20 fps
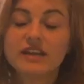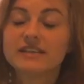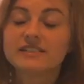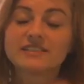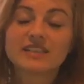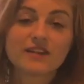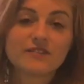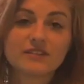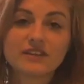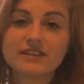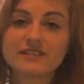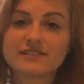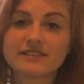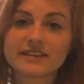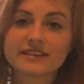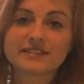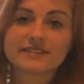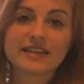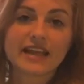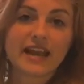
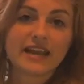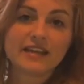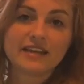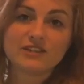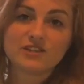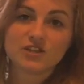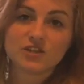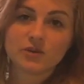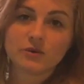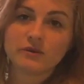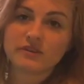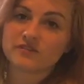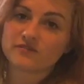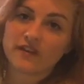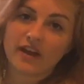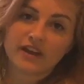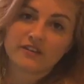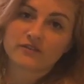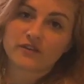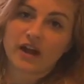76 to 82 is
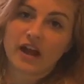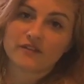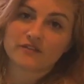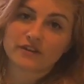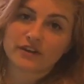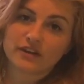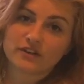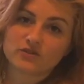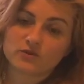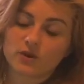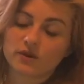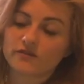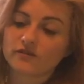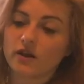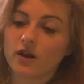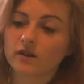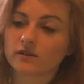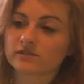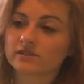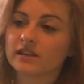fine for African dwarf
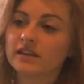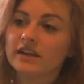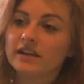frogs.